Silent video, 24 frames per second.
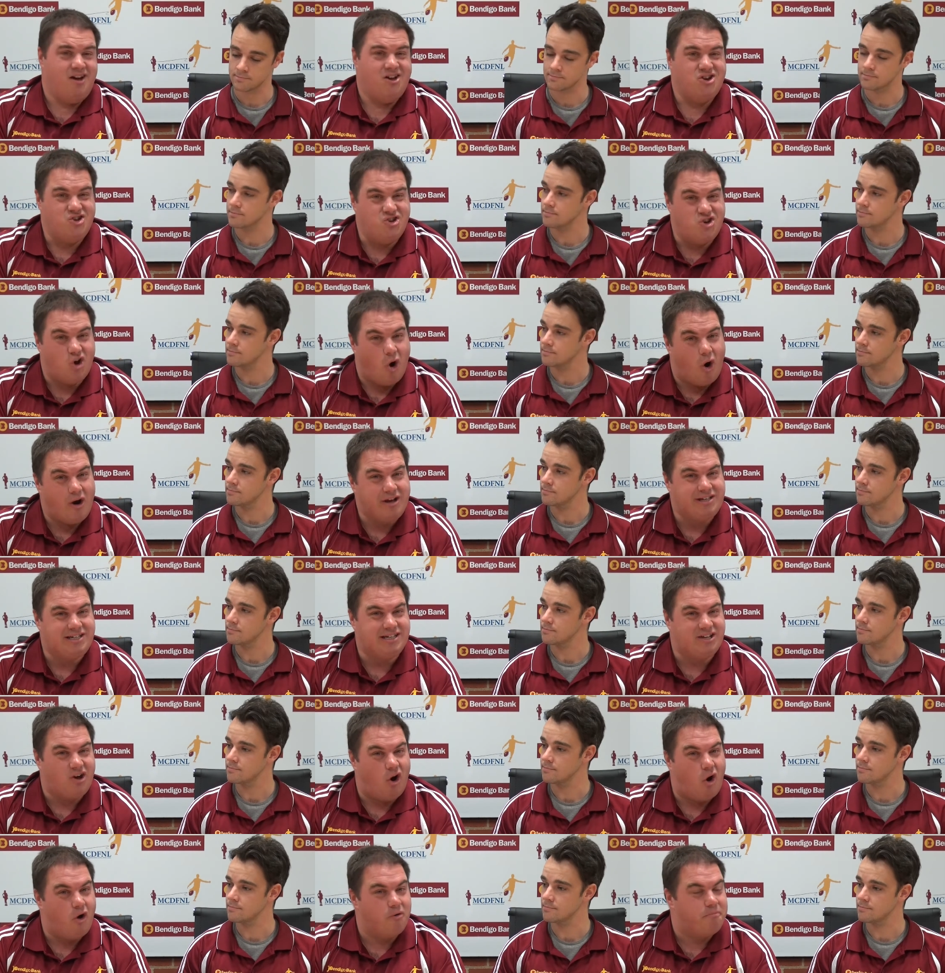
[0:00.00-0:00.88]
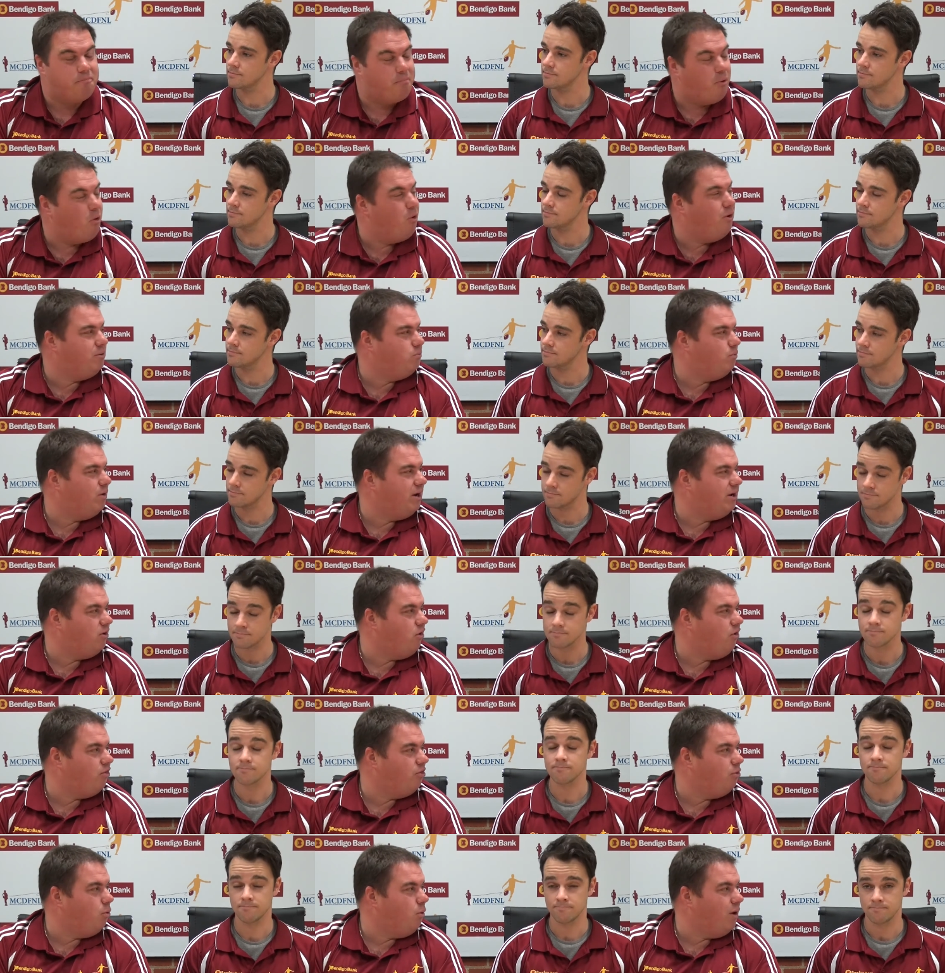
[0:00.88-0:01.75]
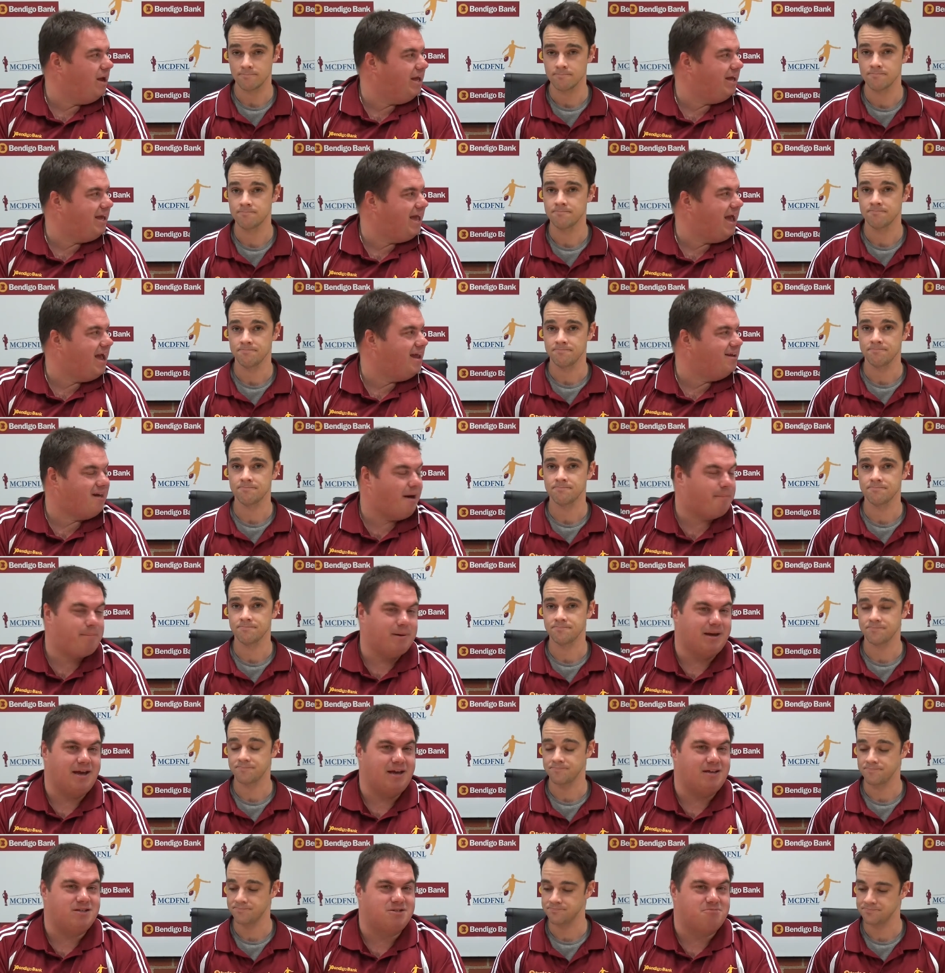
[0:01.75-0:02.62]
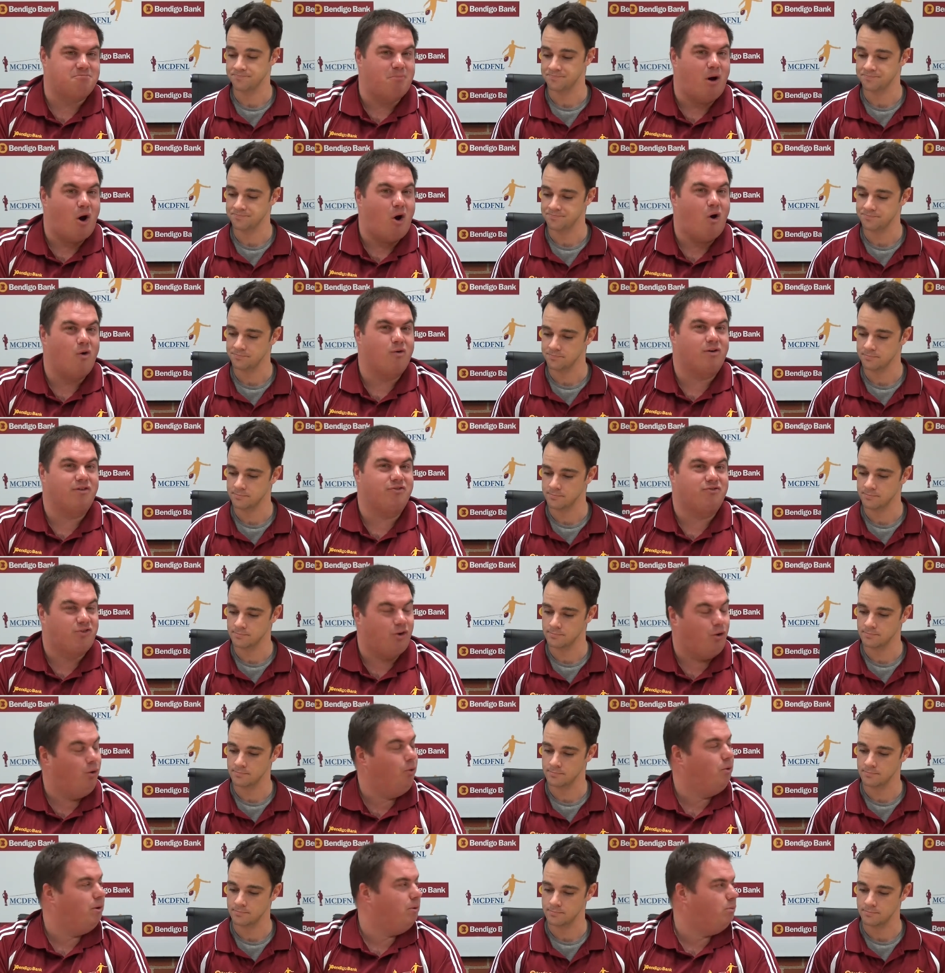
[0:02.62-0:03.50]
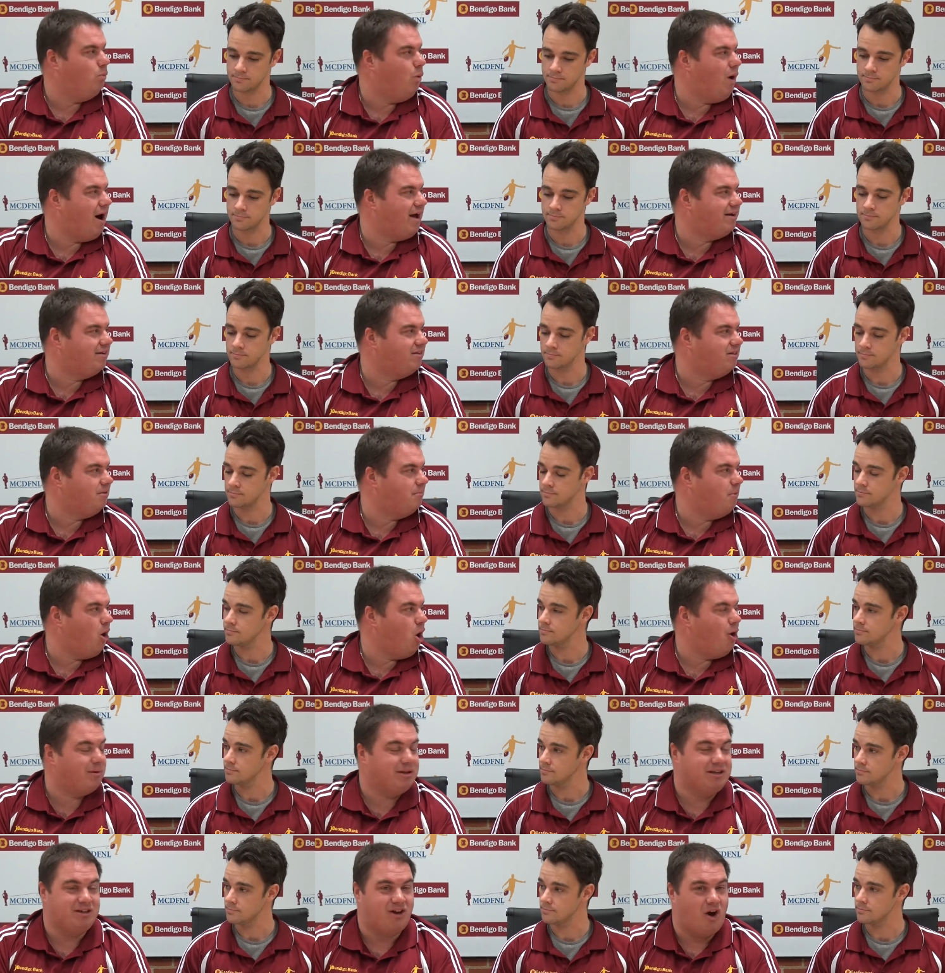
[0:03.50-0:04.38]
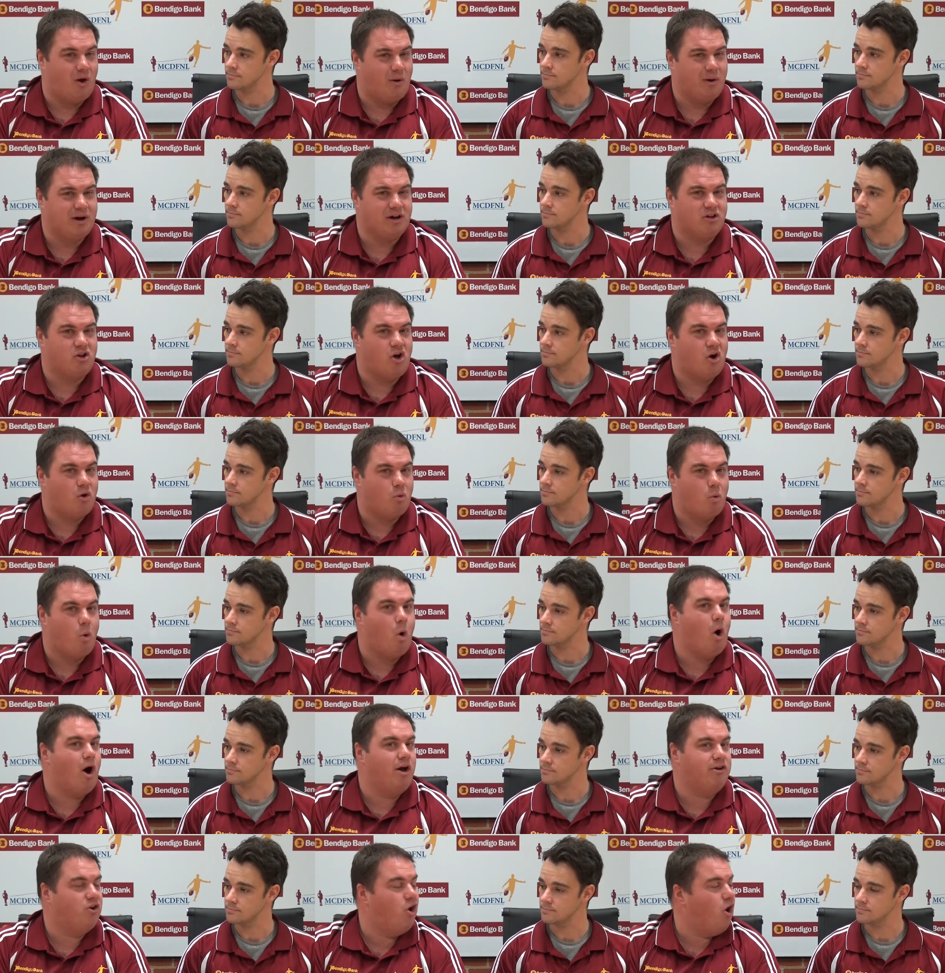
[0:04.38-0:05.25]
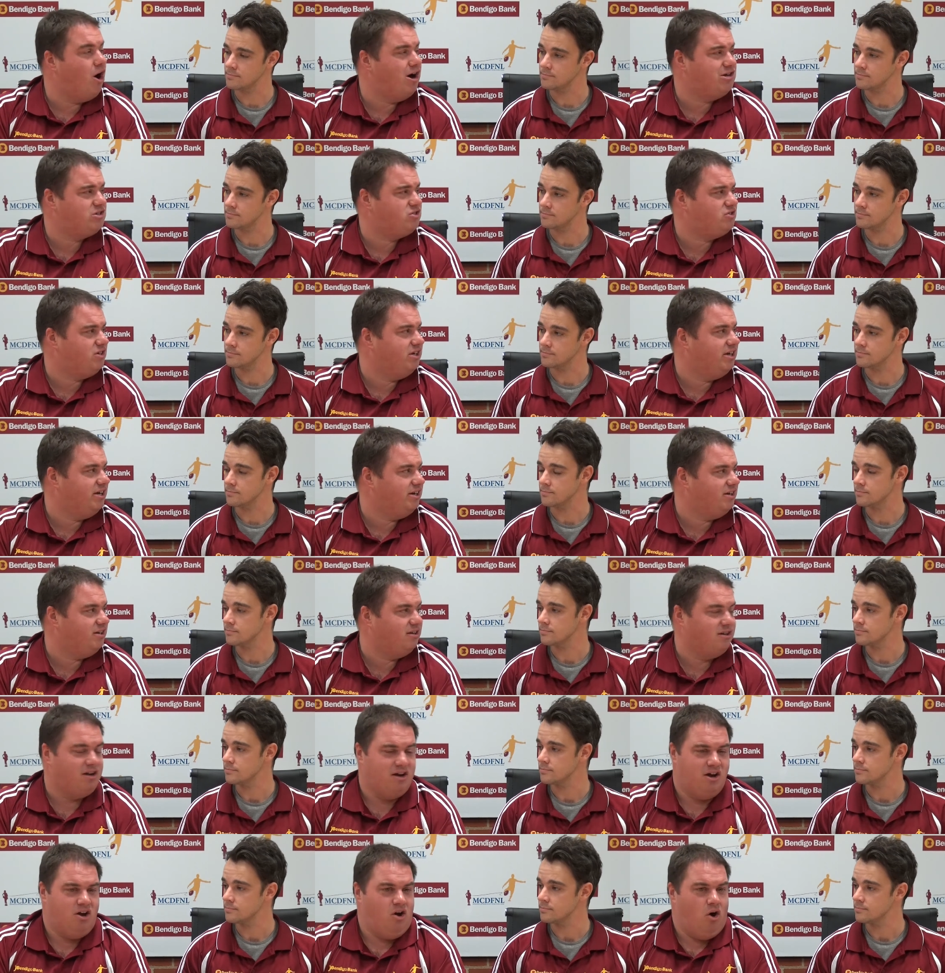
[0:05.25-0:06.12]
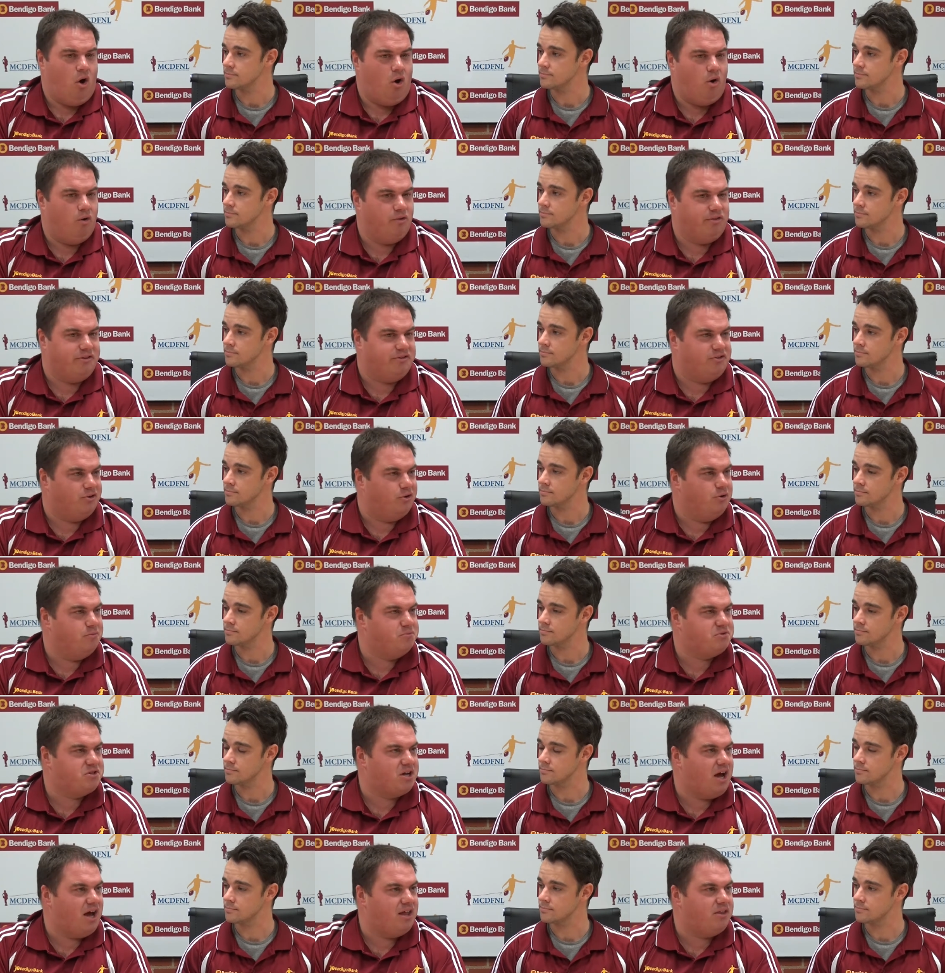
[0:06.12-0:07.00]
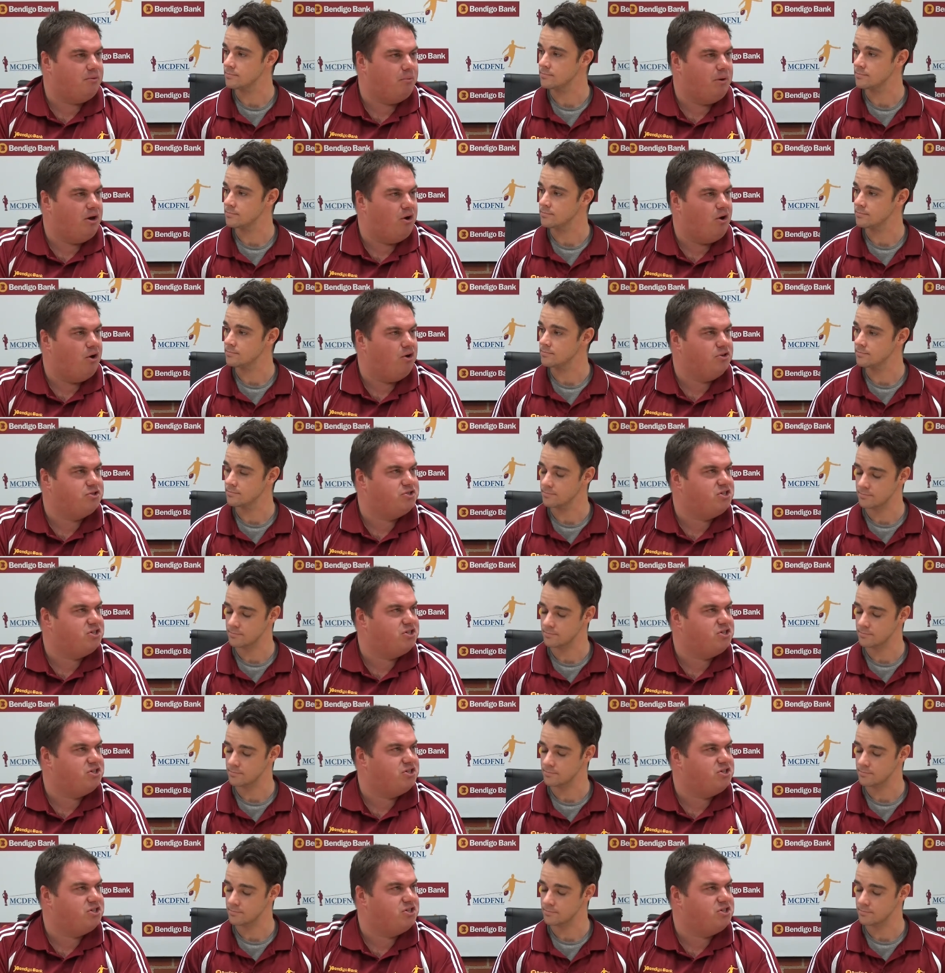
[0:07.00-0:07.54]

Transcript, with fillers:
Speaker 1: 90 odd point win on the weekend up against Maldon, 2 and 1 at the moment, going along quite nicely. And all the doomsday that we heard